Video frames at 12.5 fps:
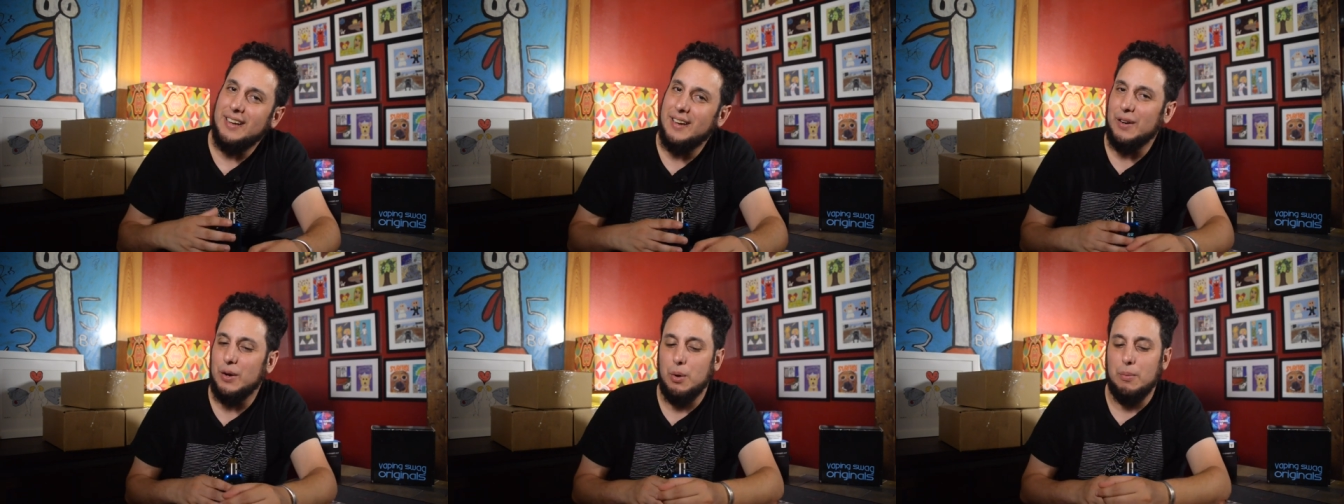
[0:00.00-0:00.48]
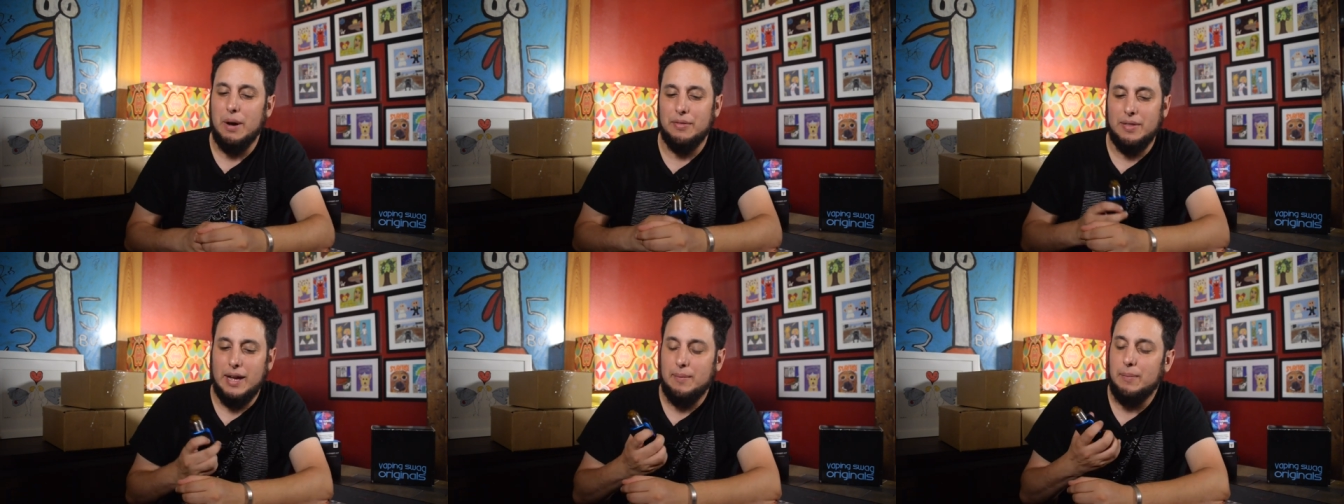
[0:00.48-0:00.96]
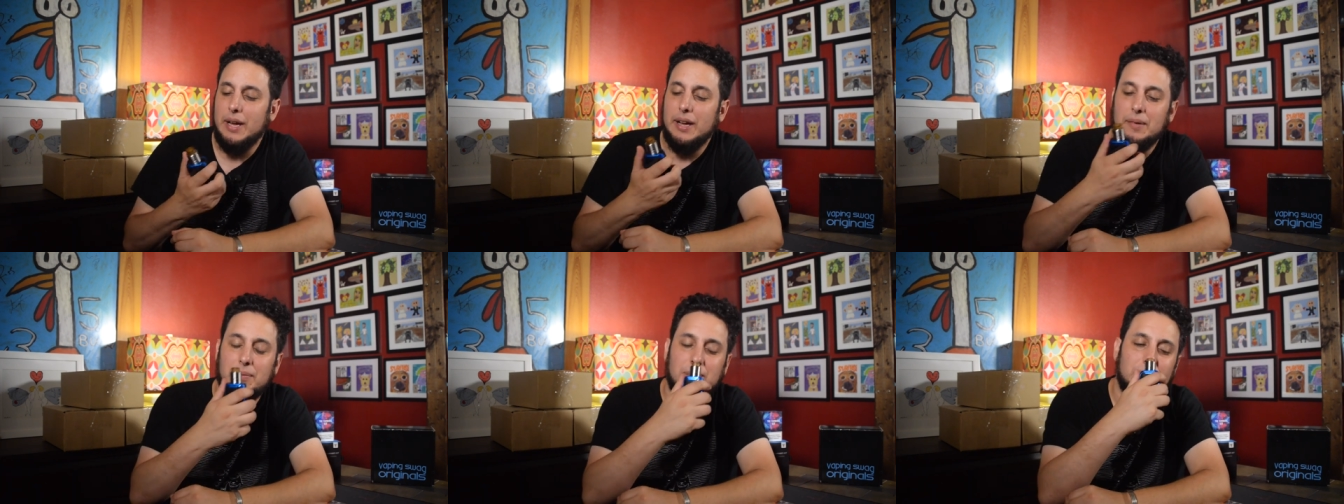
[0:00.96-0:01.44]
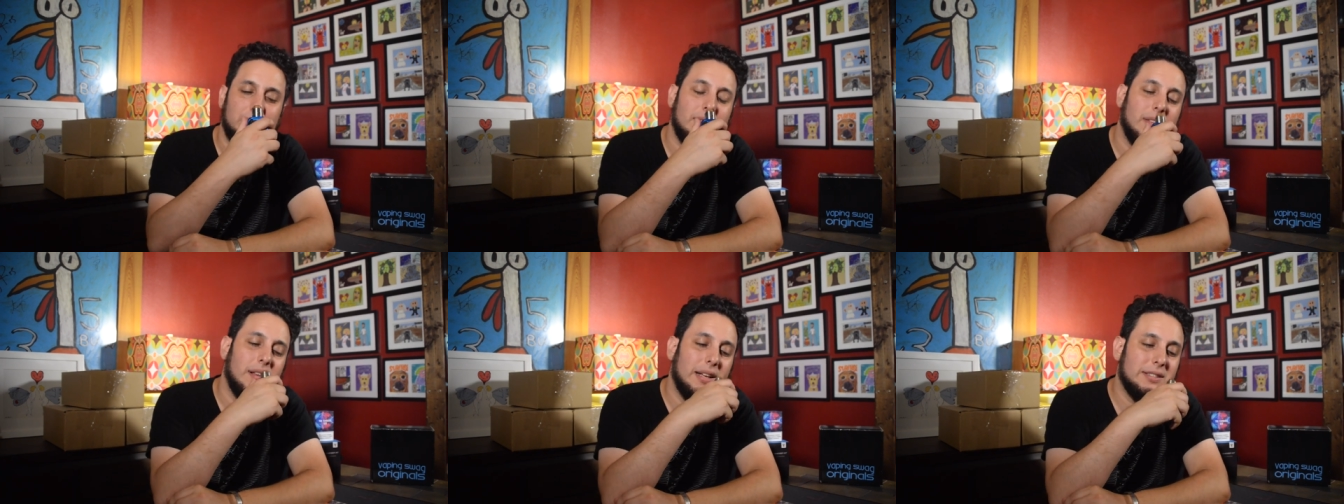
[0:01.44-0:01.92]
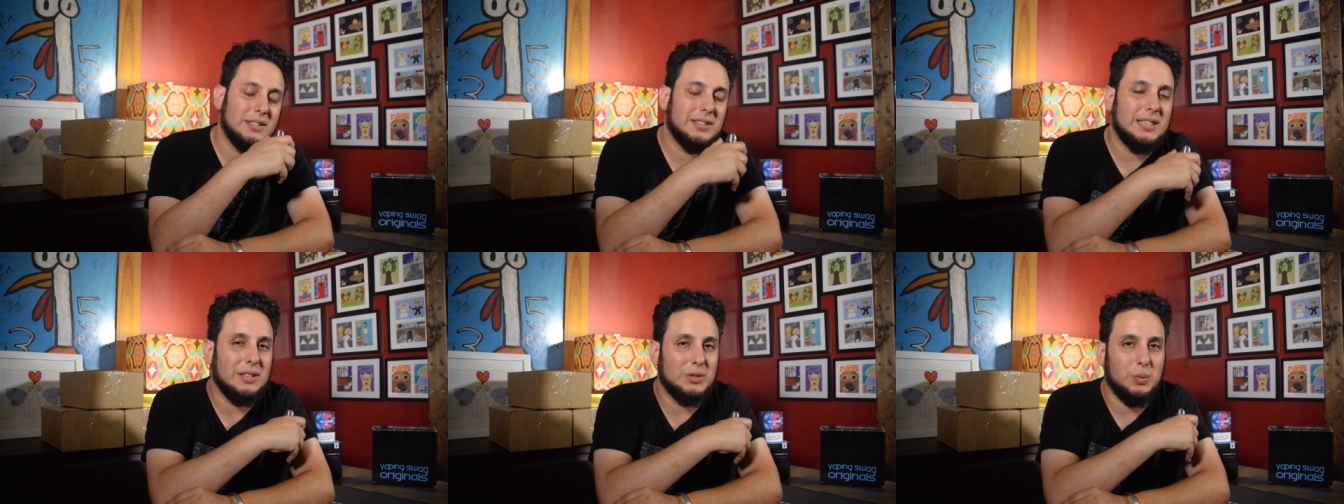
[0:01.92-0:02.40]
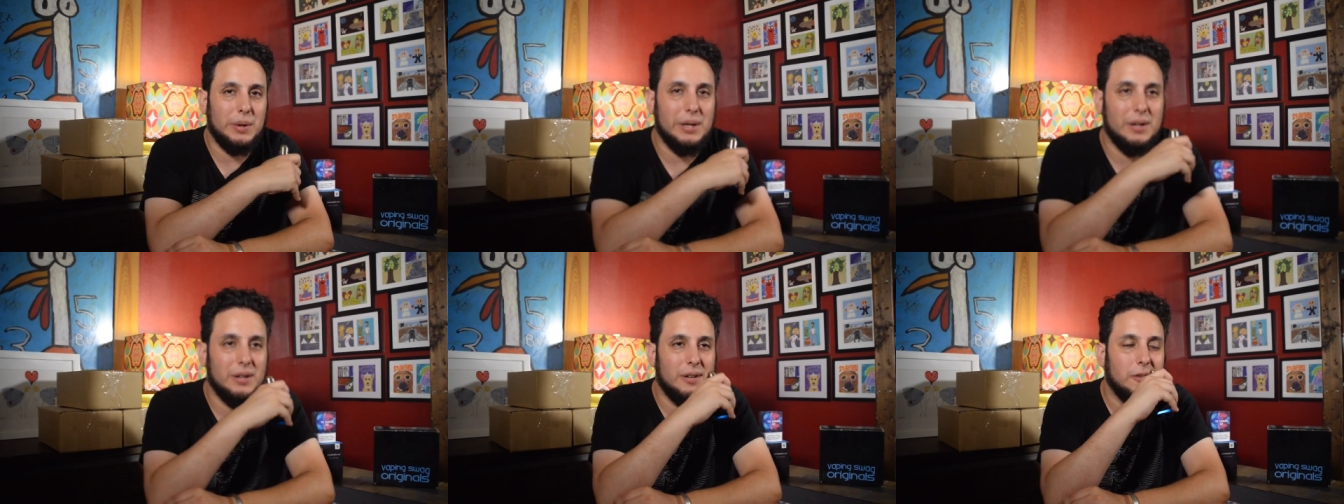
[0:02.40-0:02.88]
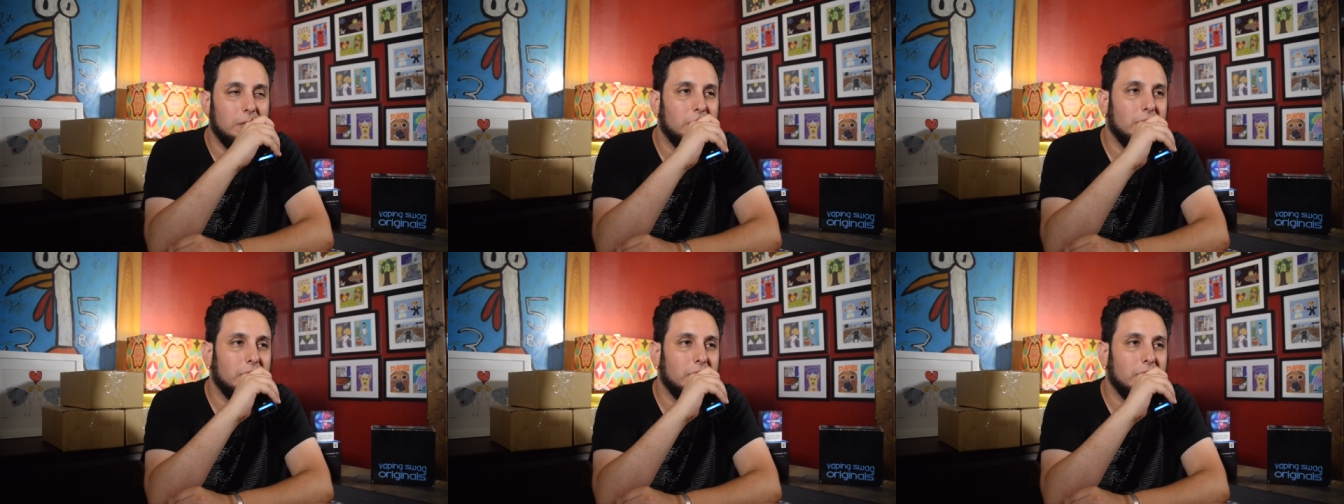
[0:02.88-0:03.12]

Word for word: I don't know about that, man. It just sounds weird.